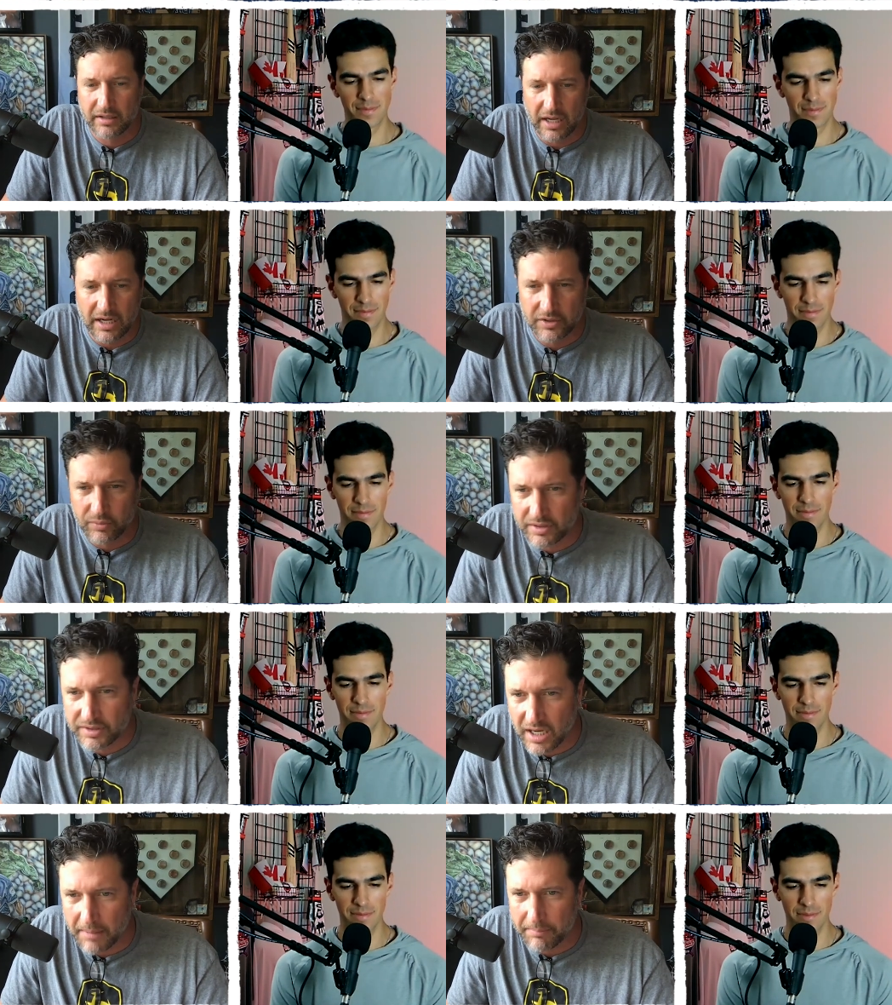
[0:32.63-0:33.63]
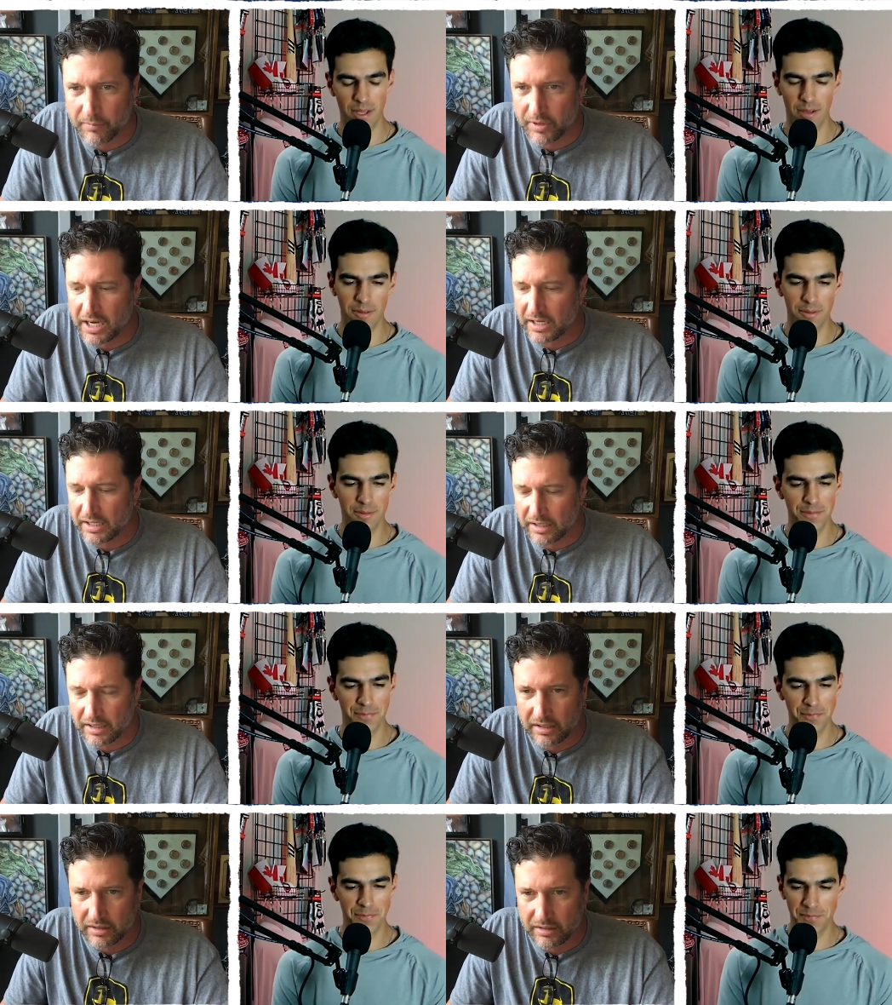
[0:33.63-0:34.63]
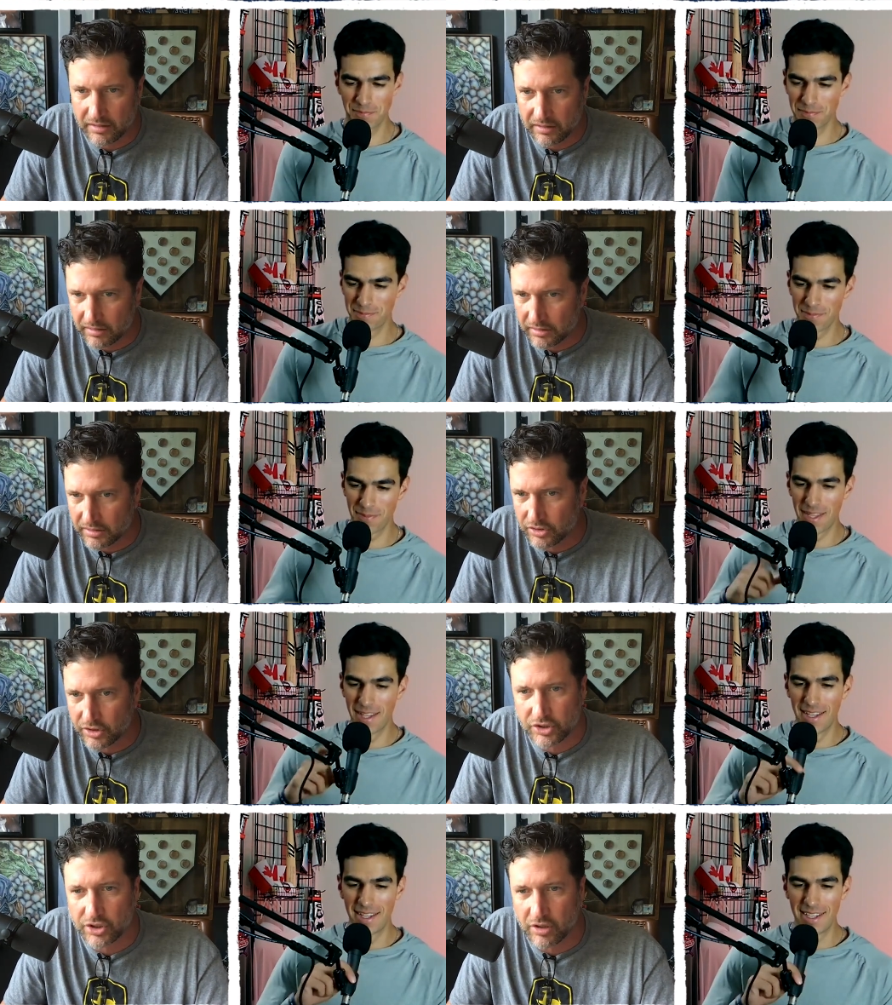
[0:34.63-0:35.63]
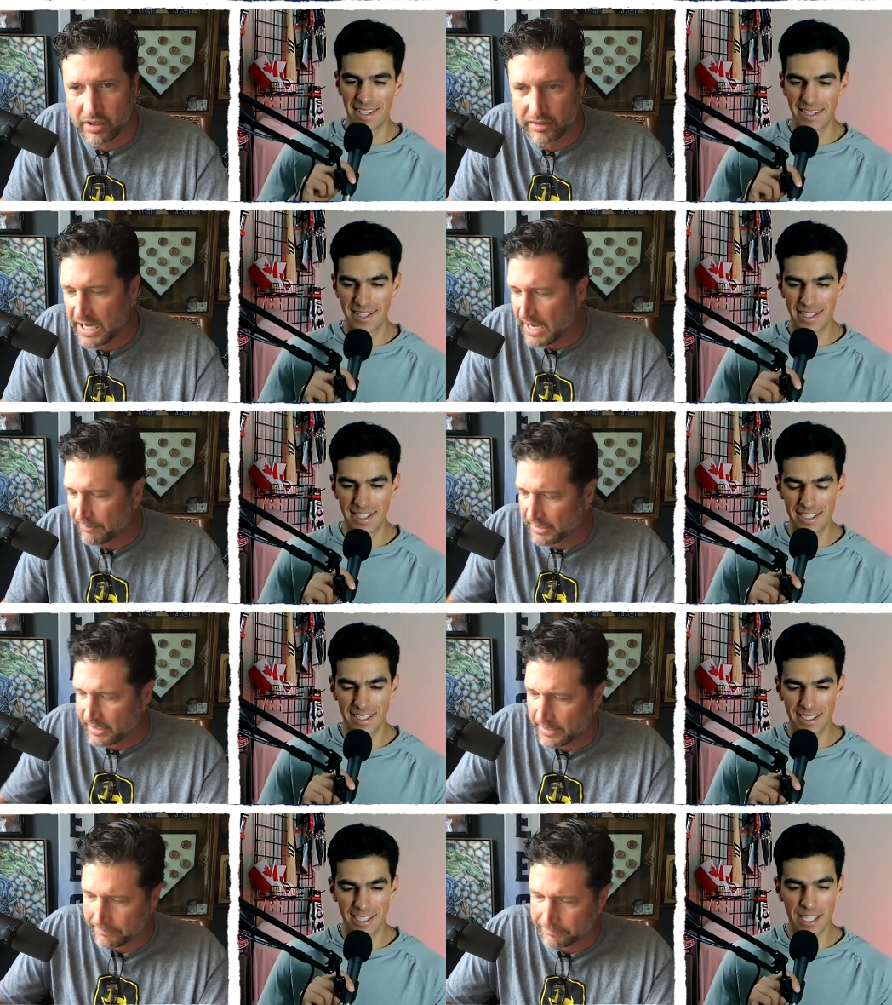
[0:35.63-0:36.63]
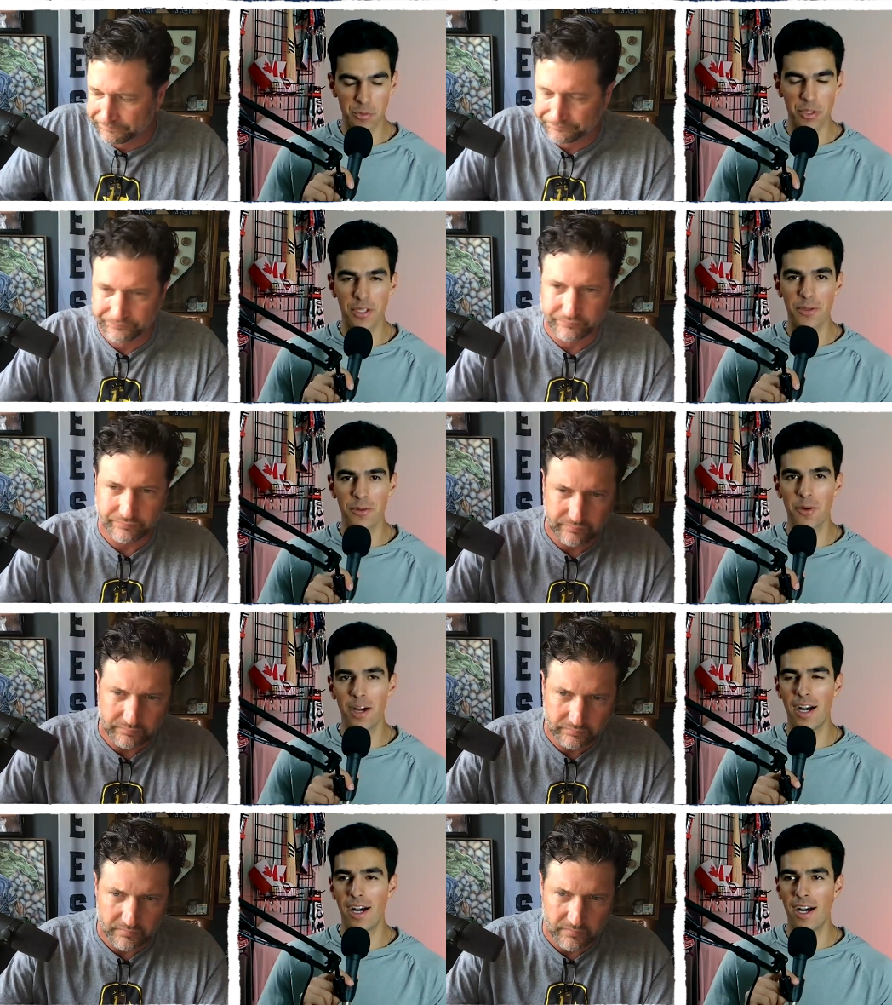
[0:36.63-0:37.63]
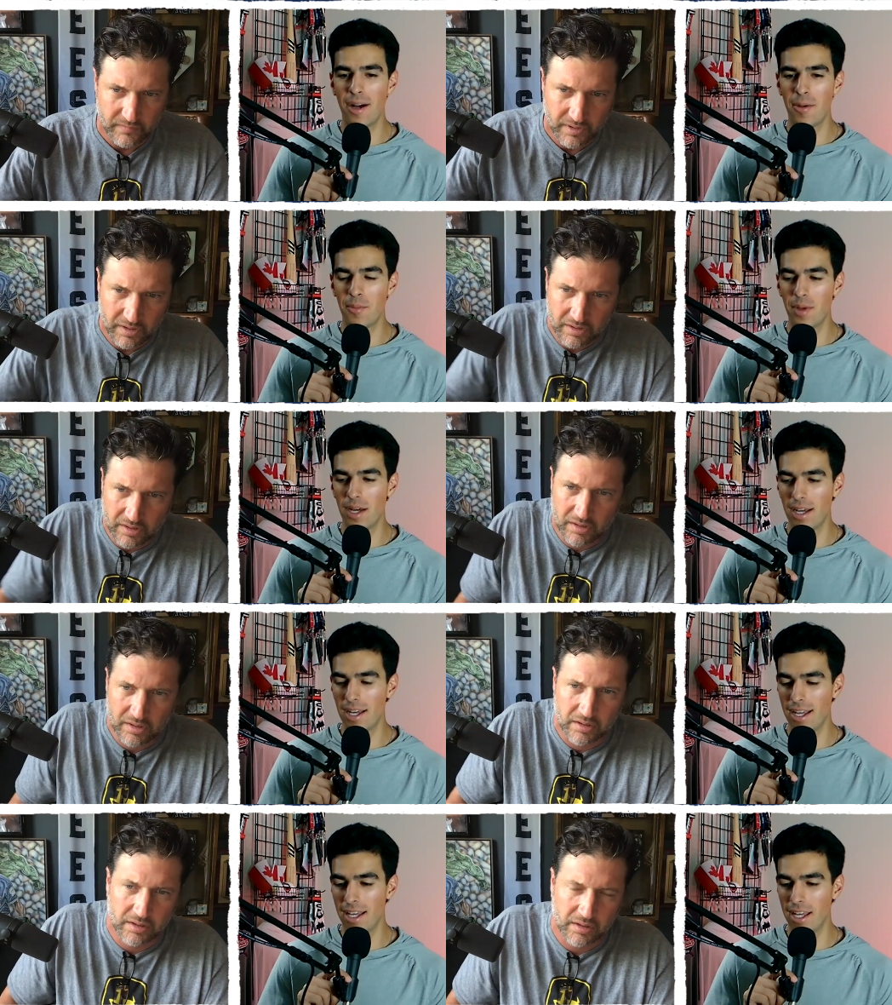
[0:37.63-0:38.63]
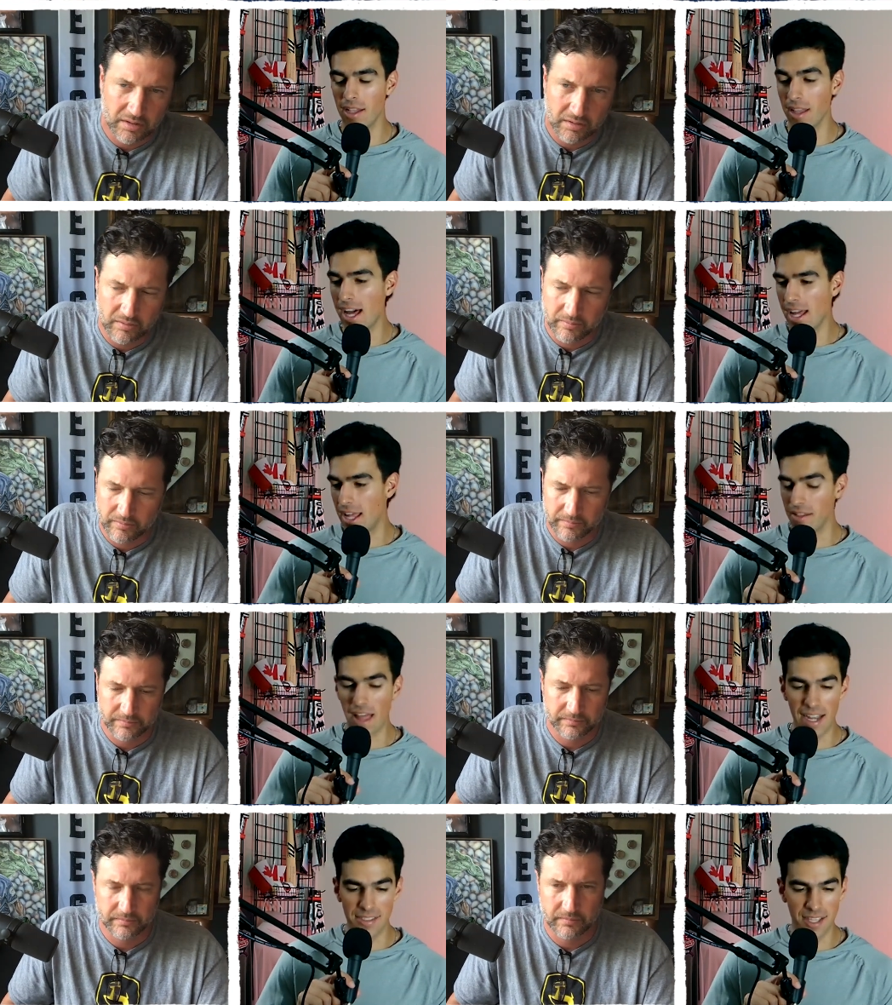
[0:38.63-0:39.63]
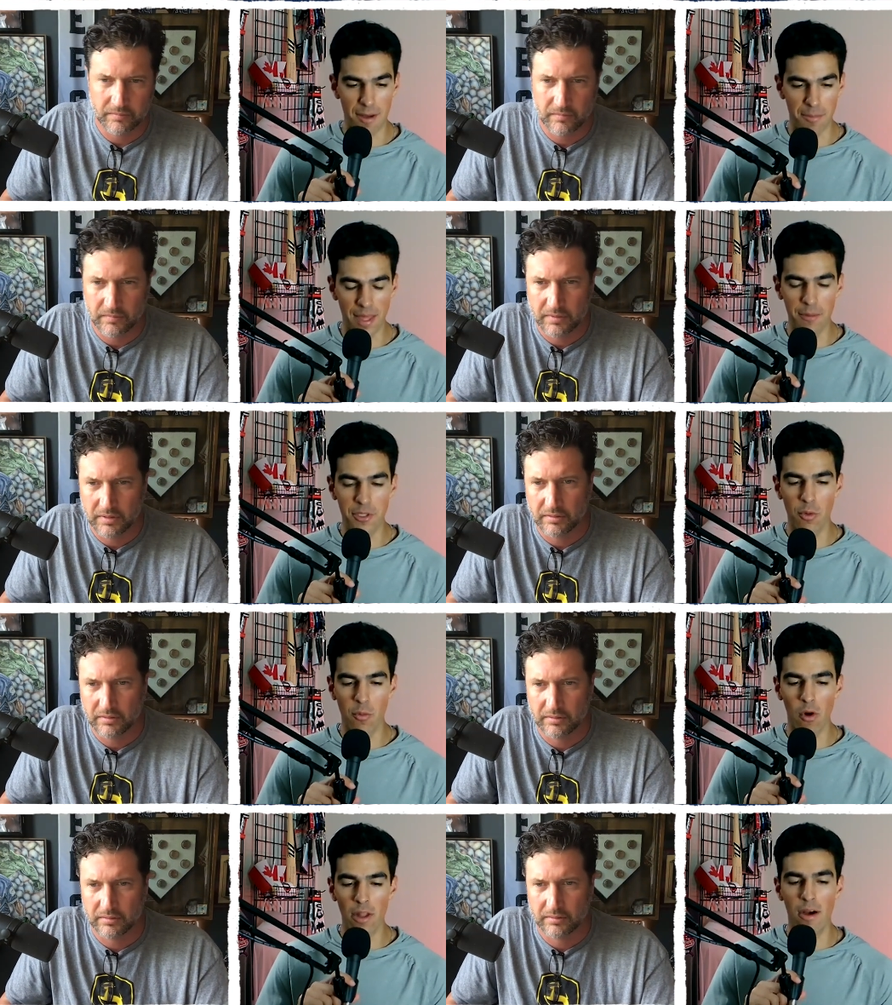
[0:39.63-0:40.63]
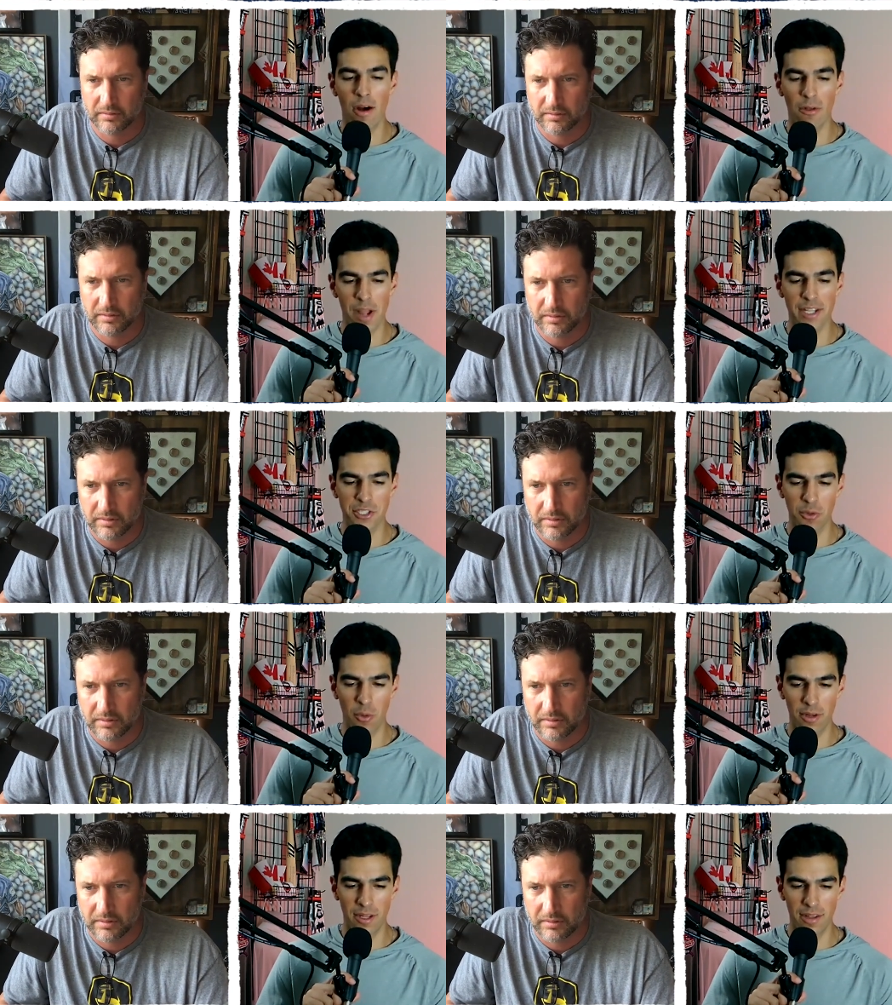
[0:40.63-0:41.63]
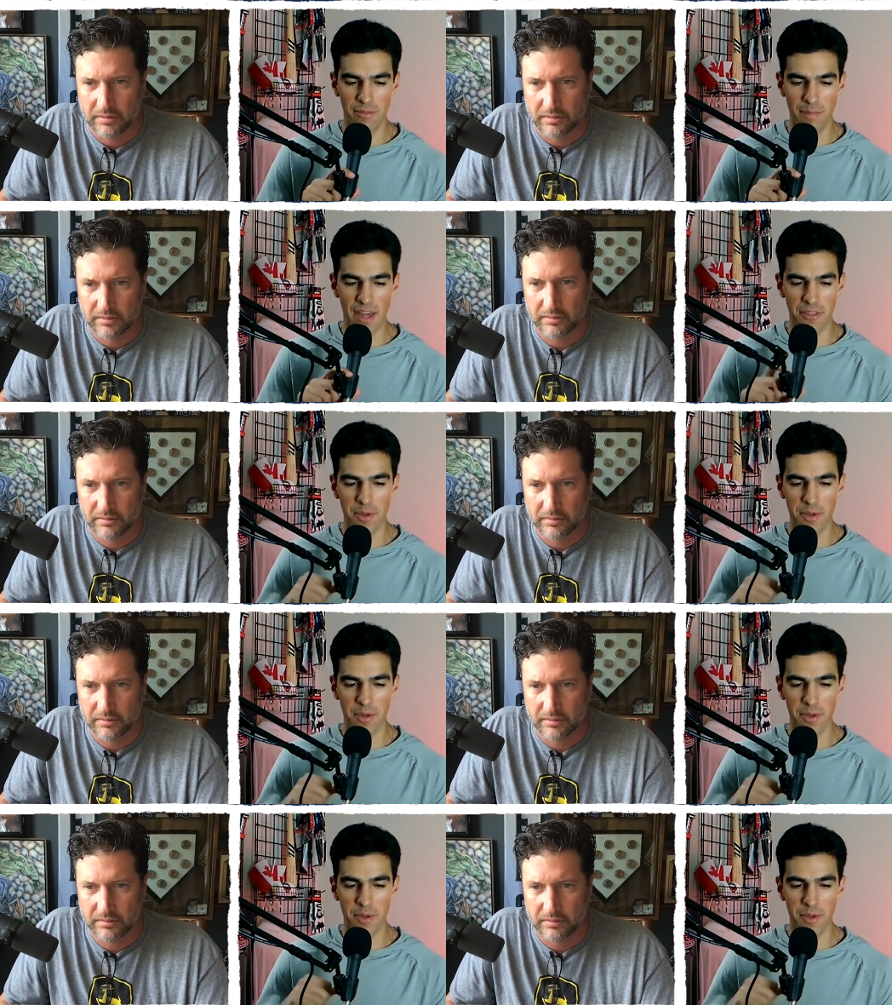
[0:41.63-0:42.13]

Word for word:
Speaker 1: Case, what's up? We oh. got a uh, good good show on tap today.
Speaker 2: Yes, we do. Um, a lot, a lot is up. That you were one all right short of Matthew